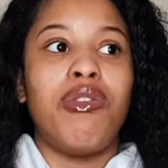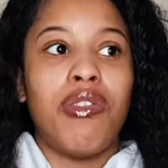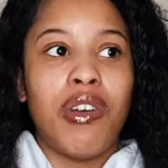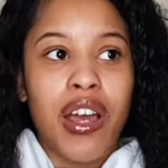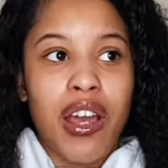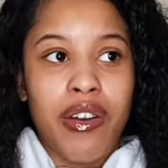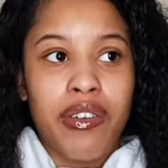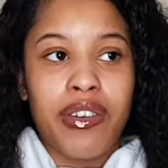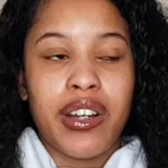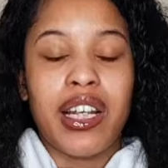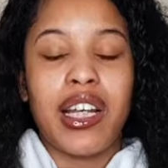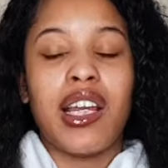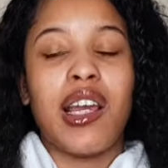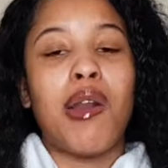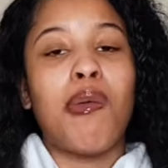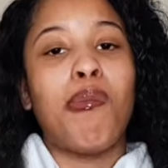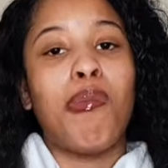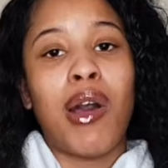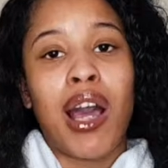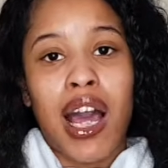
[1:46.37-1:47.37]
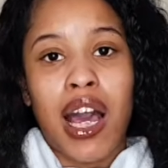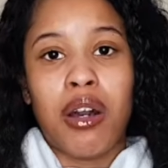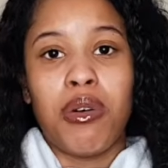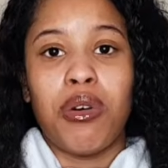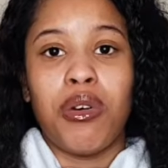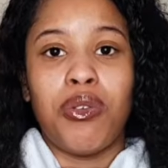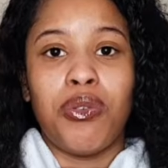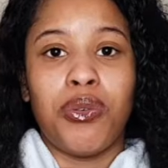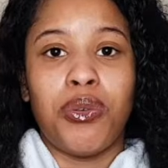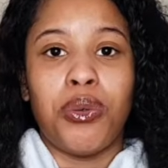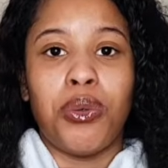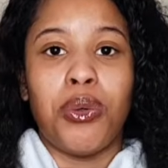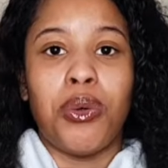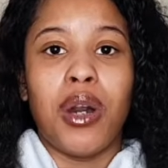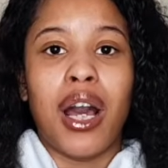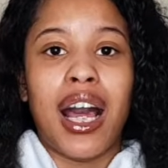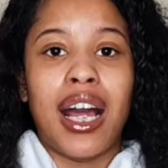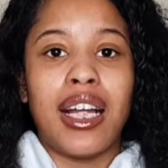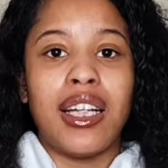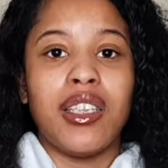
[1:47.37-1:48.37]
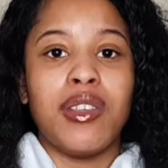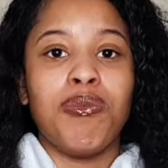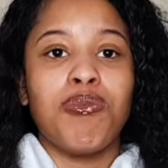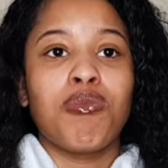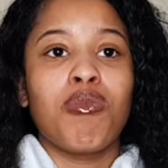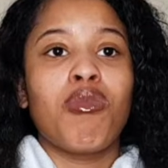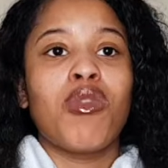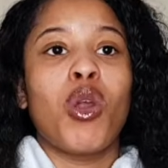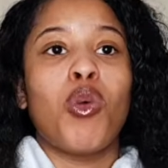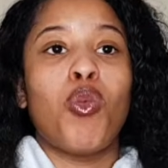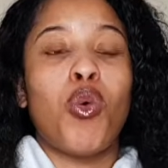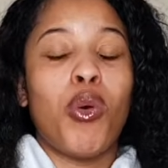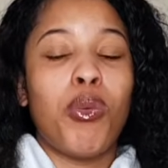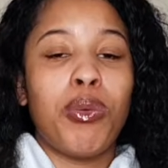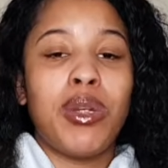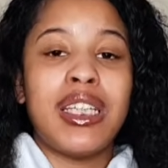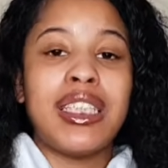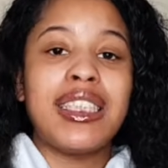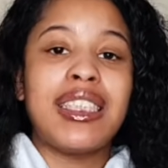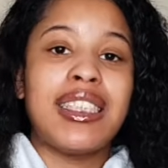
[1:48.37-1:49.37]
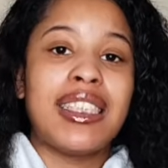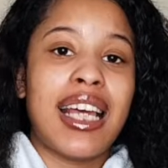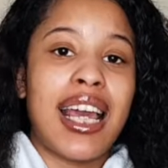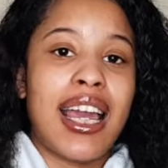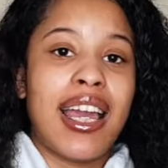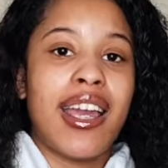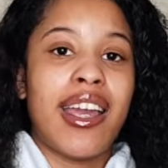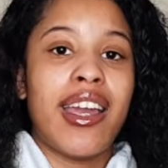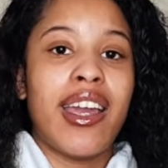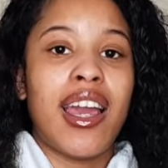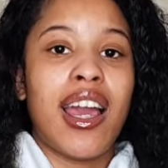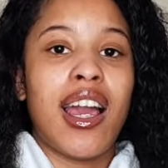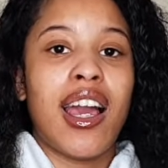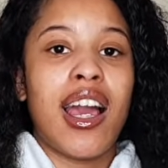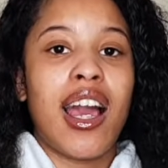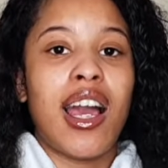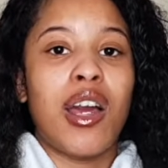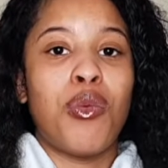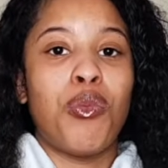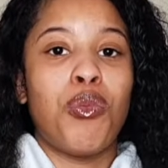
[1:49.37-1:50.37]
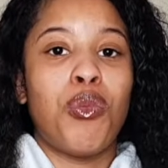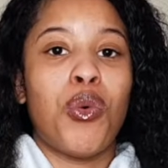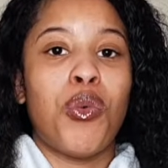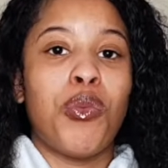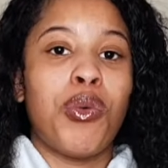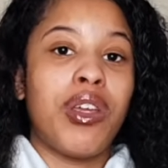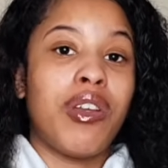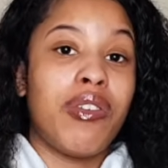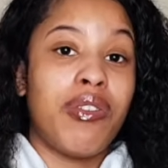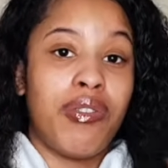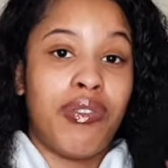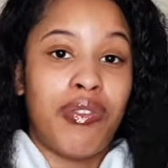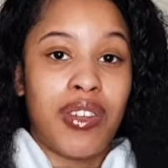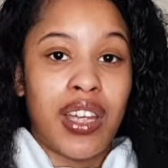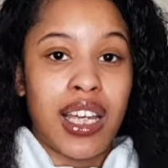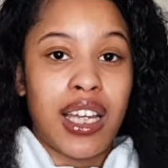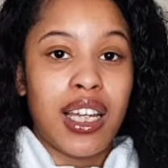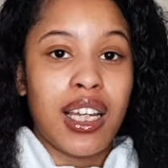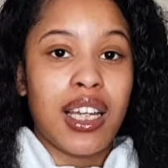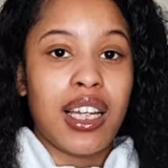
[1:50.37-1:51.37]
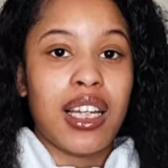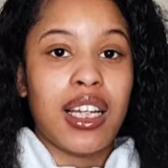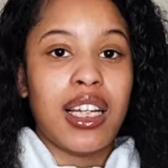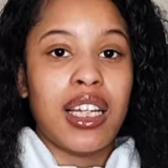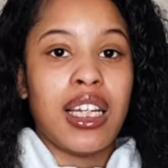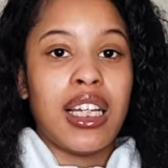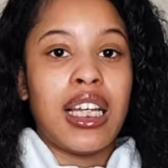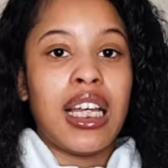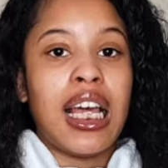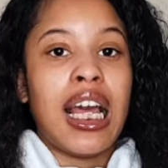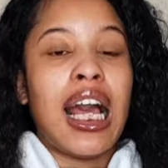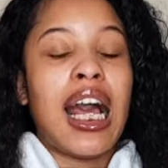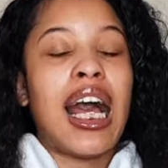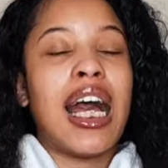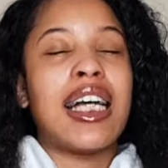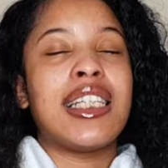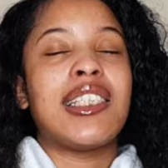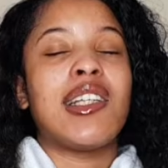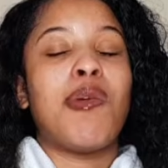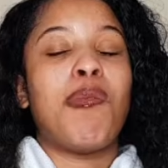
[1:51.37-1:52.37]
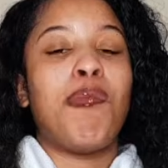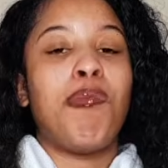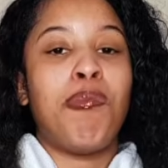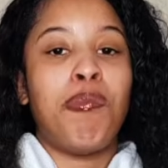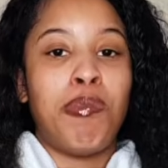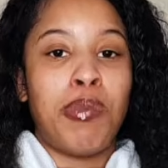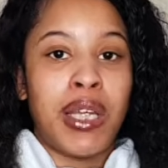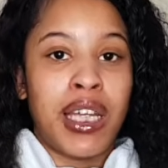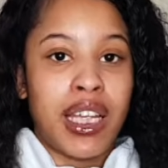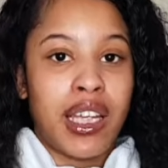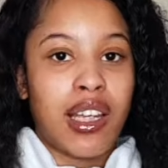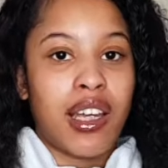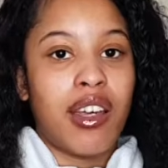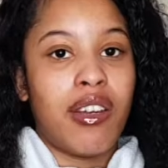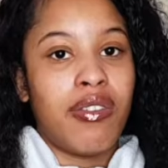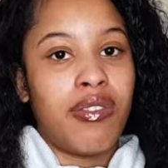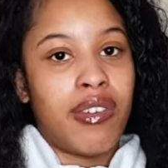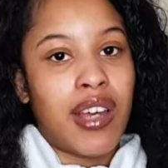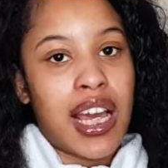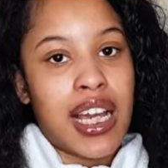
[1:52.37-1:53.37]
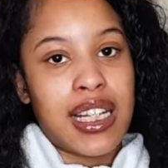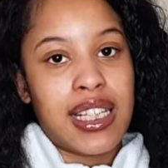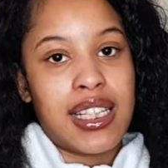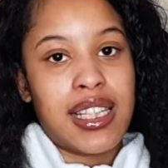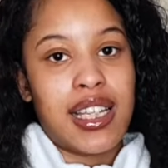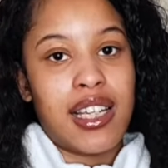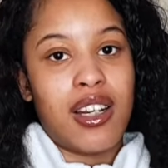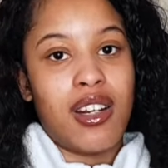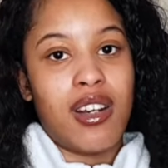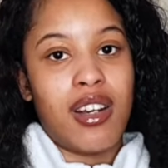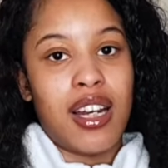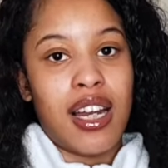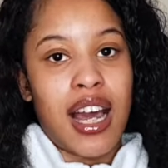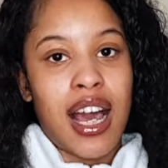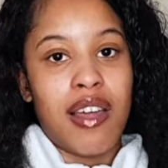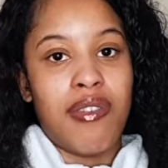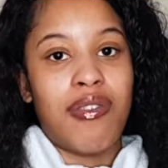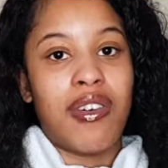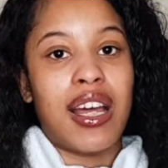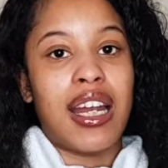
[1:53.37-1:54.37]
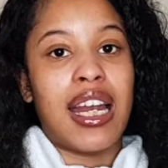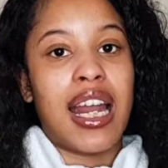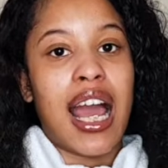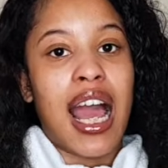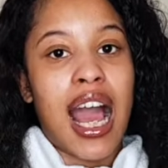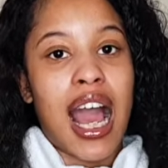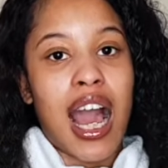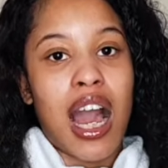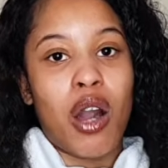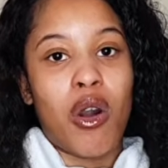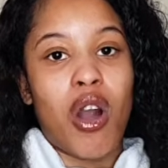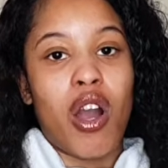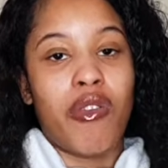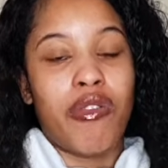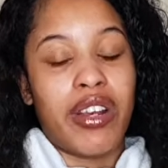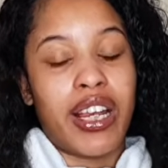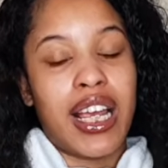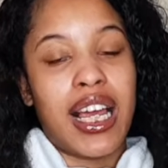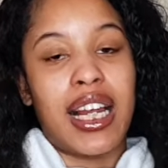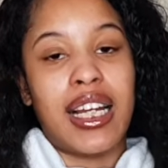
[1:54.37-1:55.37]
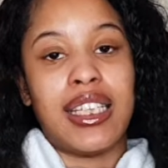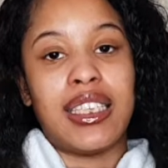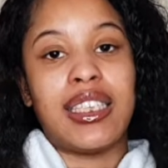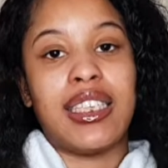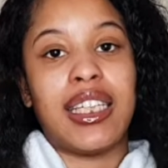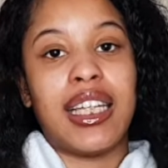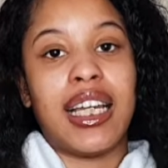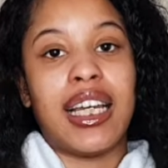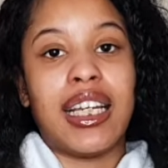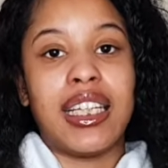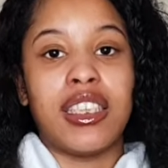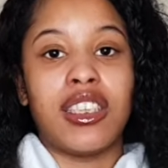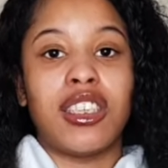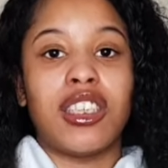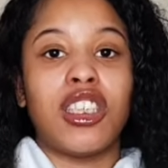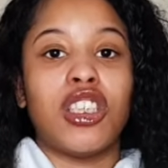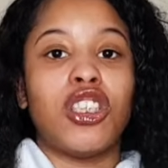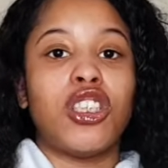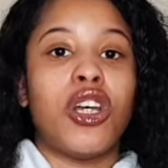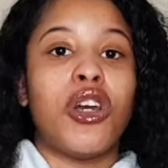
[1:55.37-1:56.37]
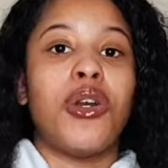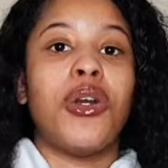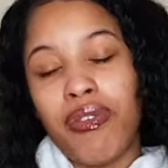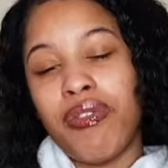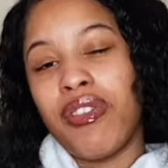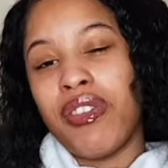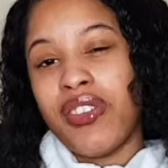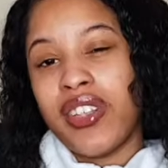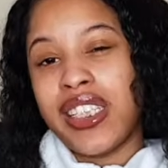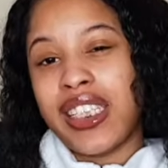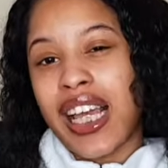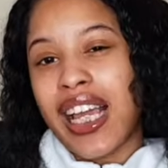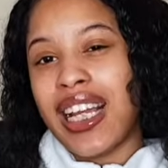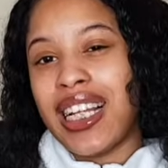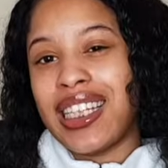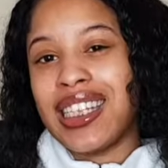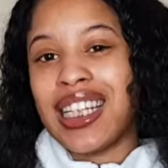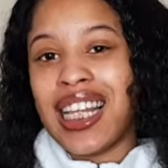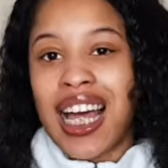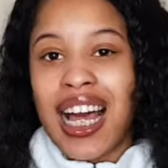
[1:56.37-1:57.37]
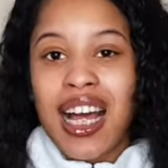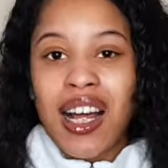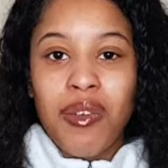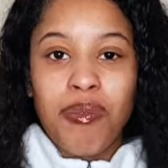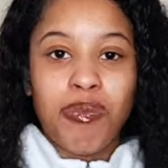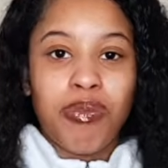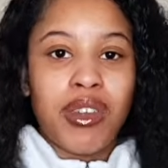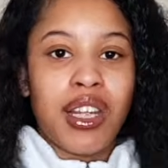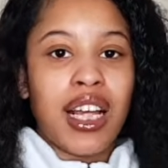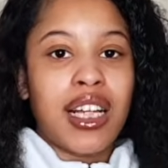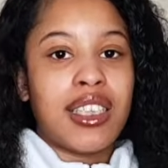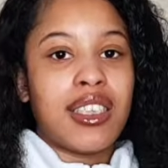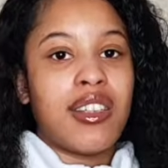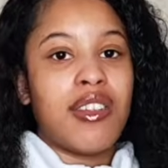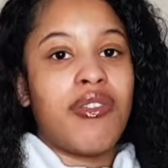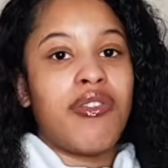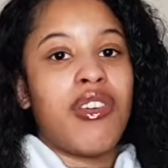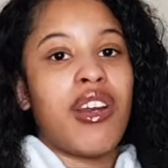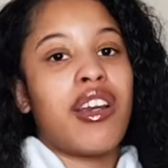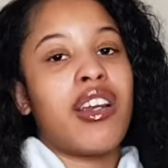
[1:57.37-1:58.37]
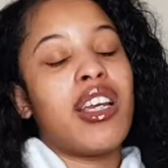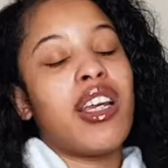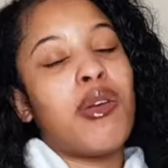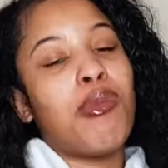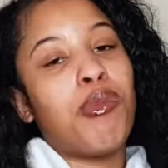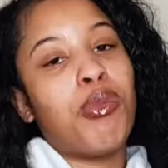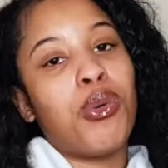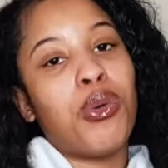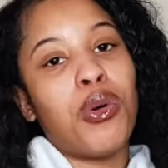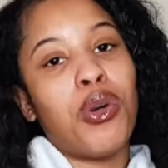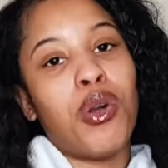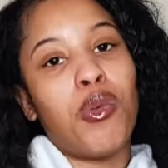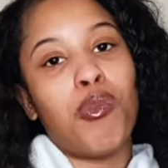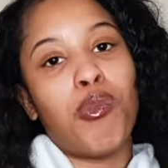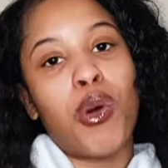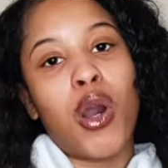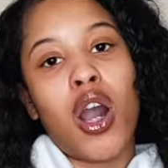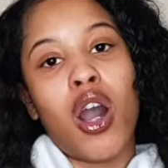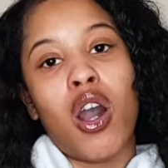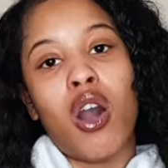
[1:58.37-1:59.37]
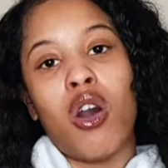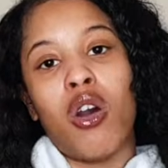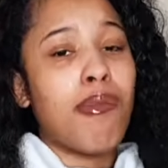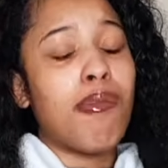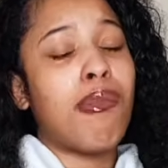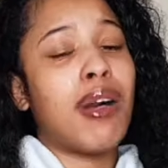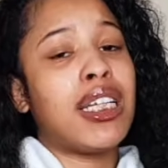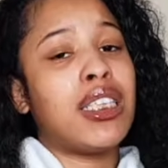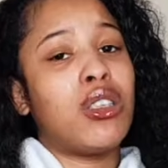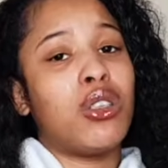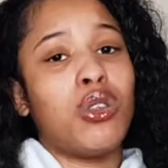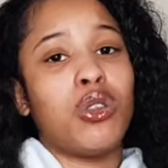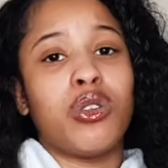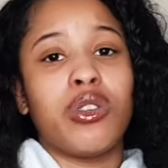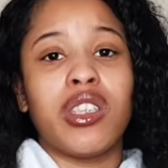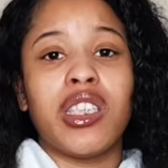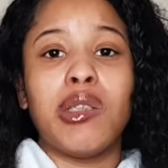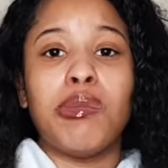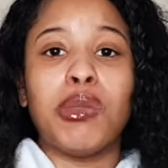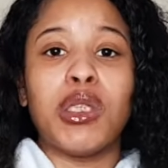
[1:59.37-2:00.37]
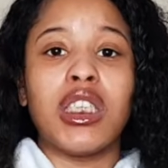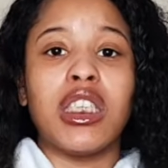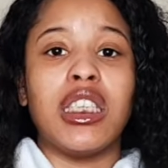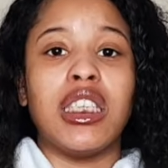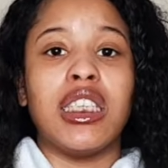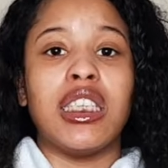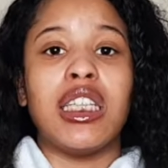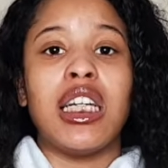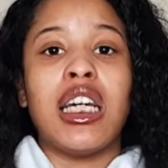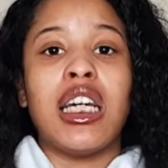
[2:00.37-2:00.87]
very powerful, and what we say and what we think has a big effect in our life and how our reality is. And so saying that, that's a very important part of my story, because